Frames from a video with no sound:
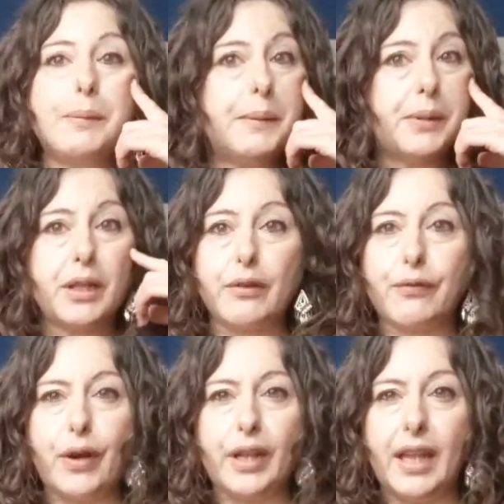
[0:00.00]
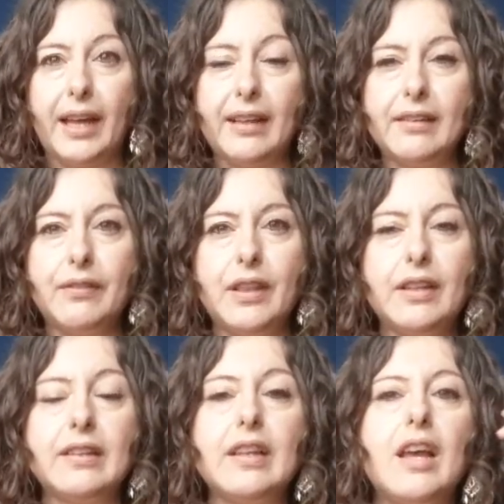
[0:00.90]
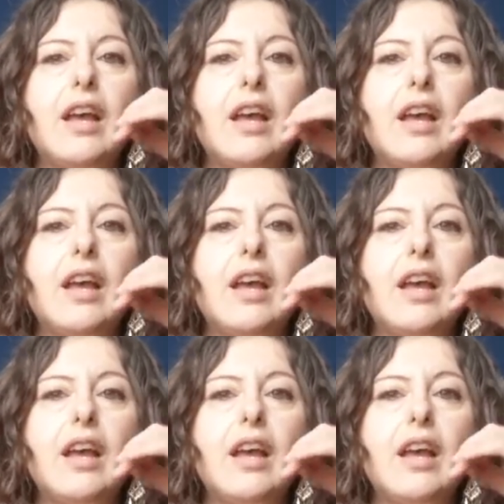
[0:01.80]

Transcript: people on the front lines of this.